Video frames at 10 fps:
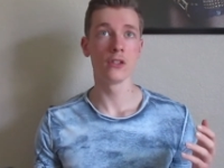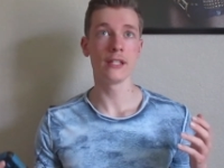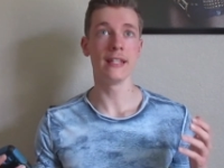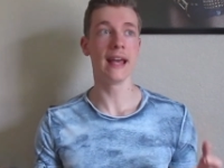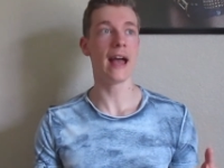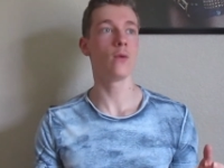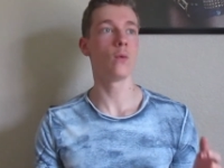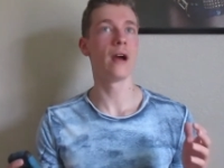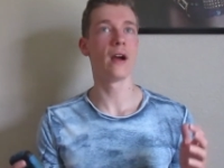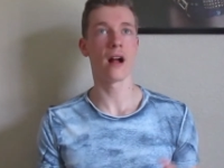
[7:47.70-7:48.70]
to get
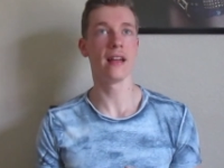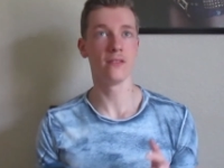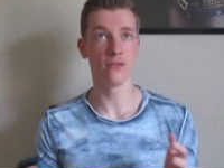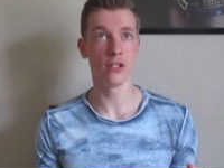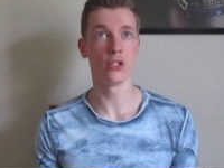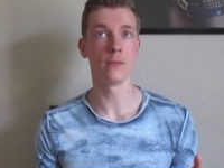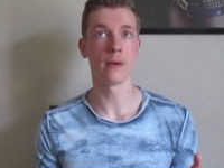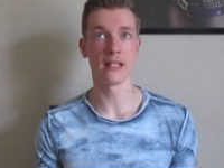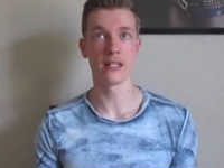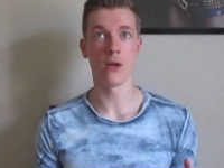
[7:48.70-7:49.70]
where I envision
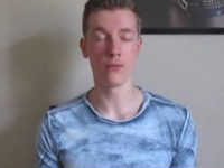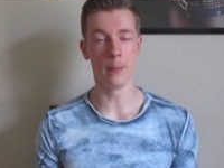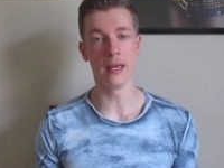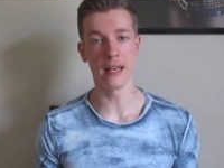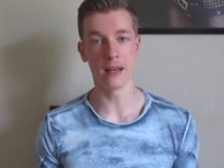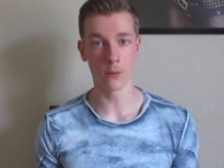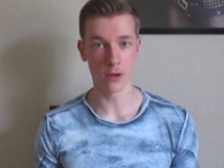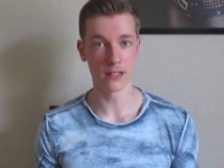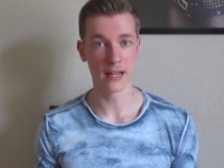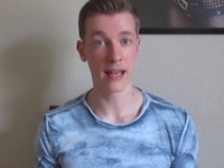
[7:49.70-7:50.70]
myself being
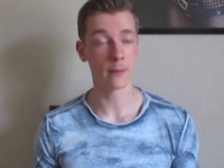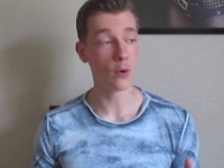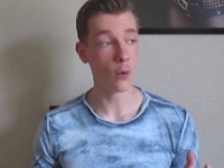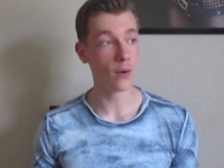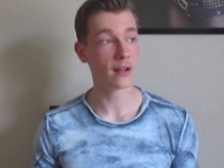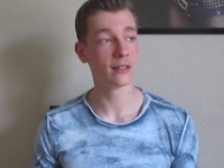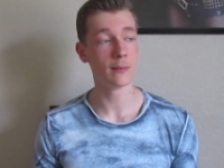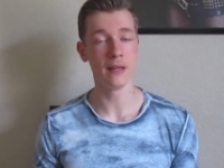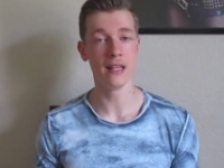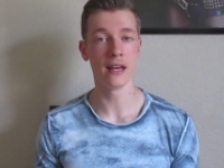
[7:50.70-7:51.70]
one day. I'm going to
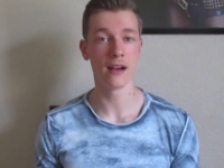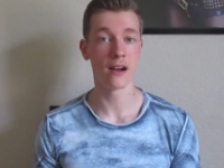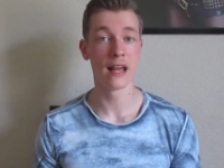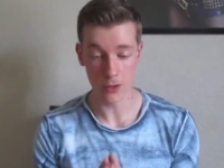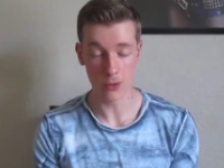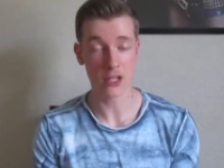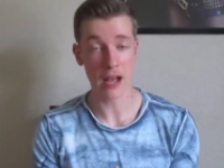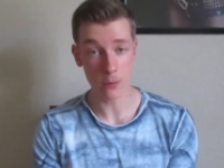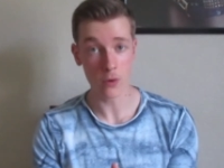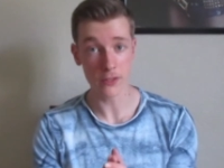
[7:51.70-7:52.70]
be there. Those
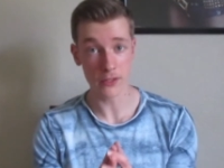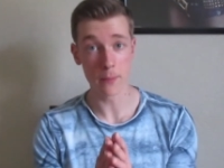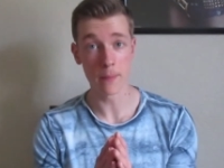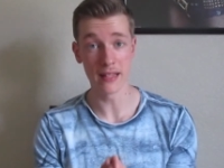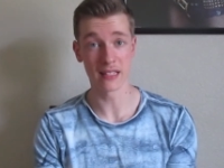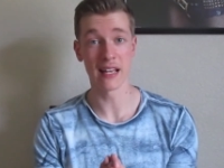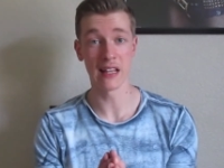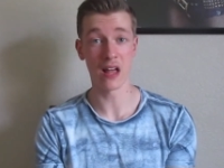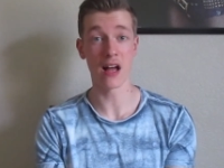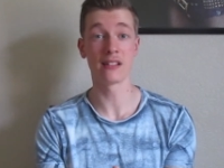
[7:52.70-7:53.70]
kind words meant a
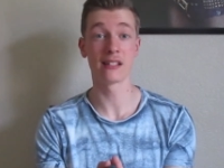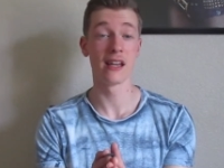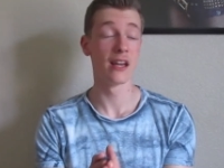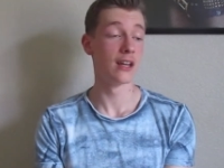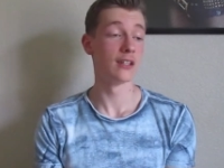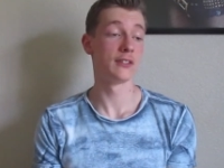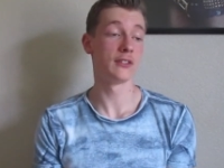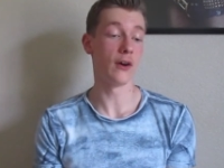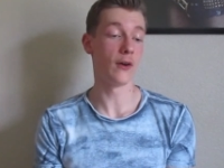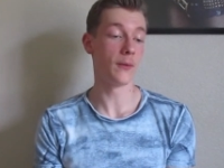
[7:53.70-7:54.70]
lot.
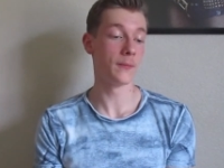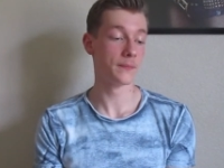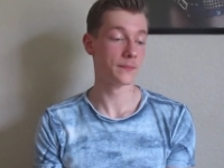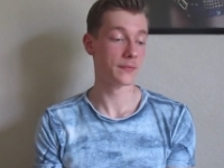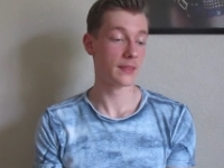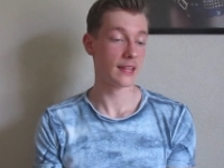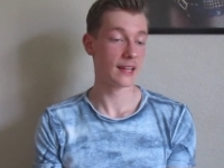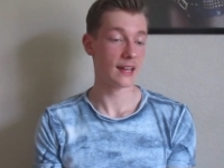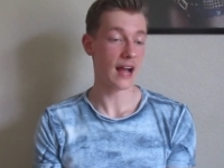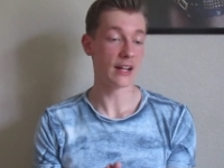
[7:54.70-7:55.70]
So
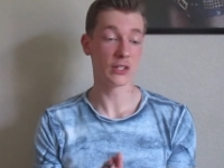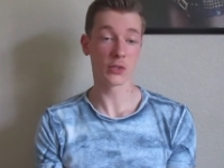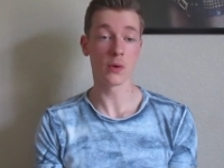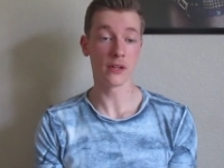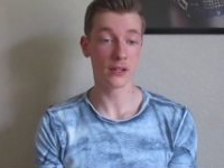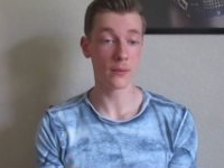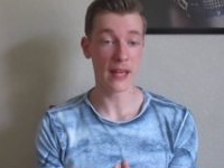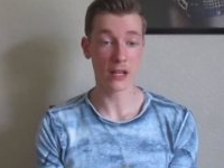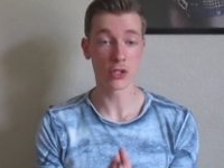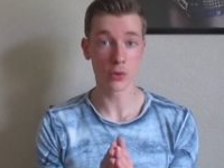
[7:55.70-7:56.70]
I just wanted to
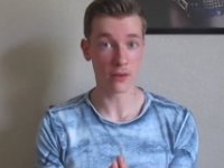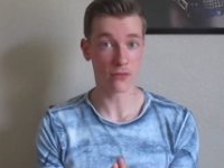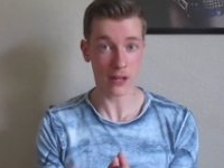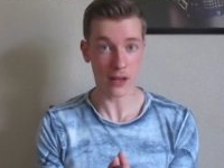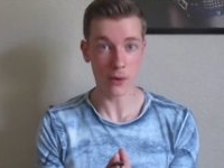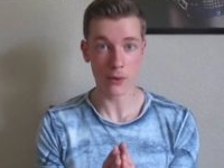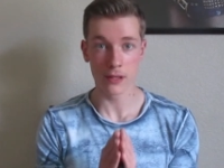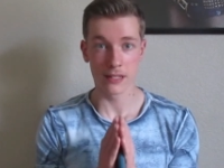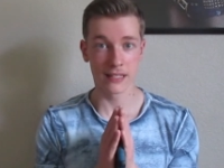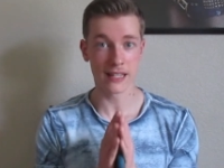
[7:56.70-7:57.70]
make a short video
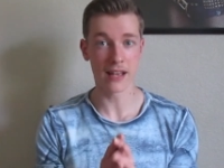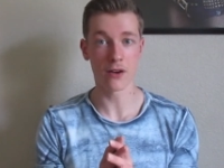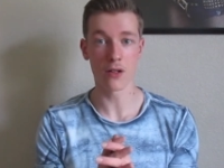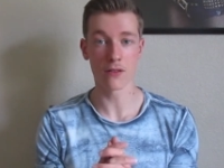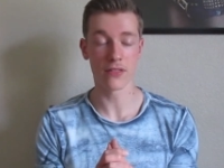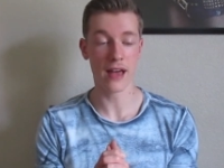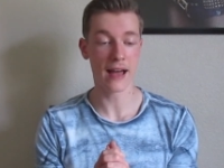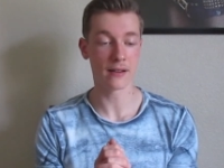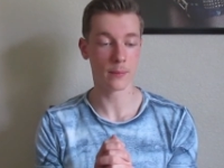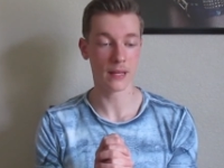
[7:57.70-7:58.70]
saying all of
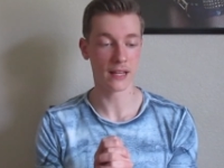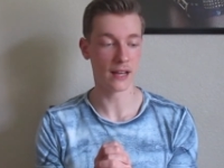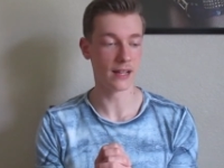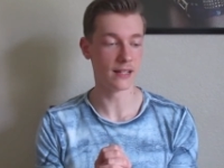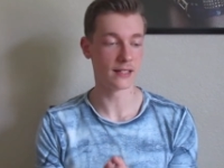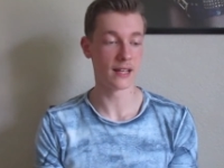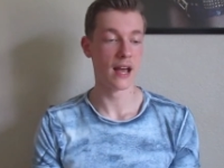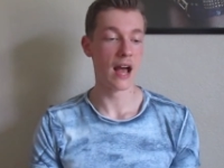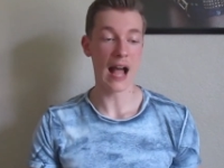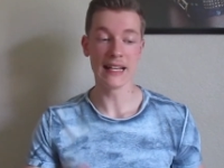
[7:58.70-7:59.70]
that because
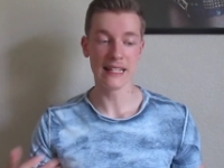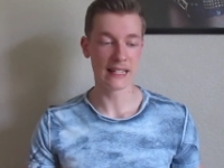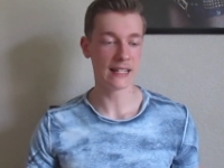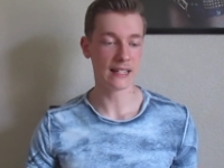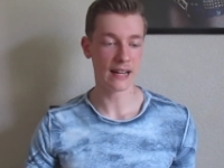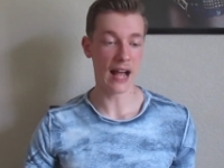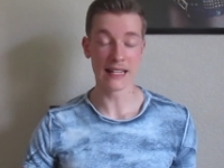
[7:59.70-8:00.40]
I needed I